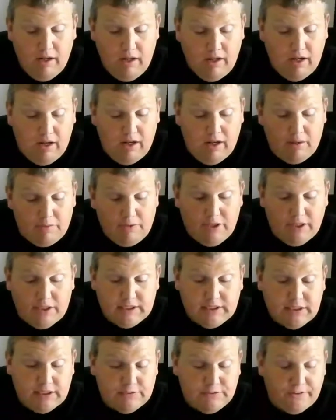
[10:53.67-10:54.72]

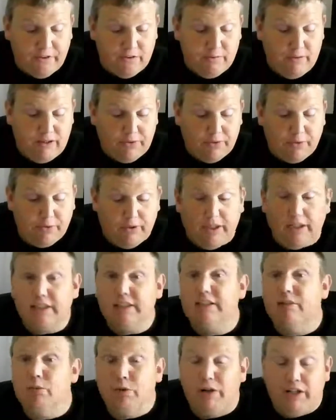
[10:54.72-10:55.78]
Tennessee's favored by 3. I get
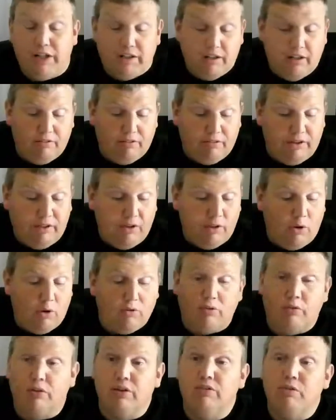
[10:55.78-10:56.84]
them winning, covering, and
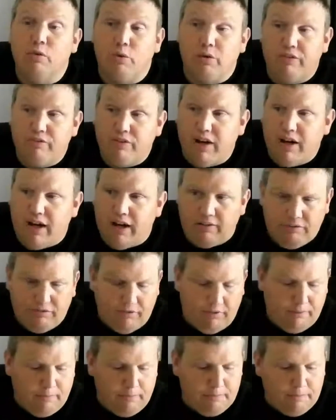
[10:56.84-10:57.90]
over on the
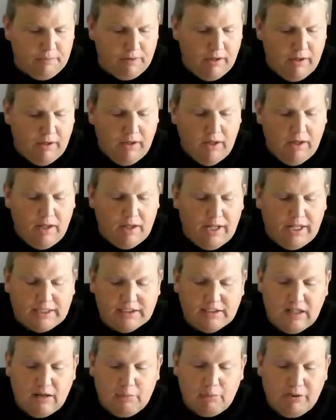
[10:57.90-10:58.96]
45.
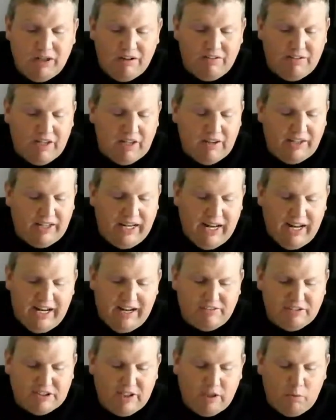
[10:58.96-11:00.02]
Next up, we have the
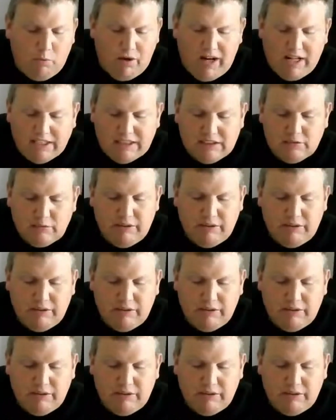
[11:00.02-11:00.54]
AFC West.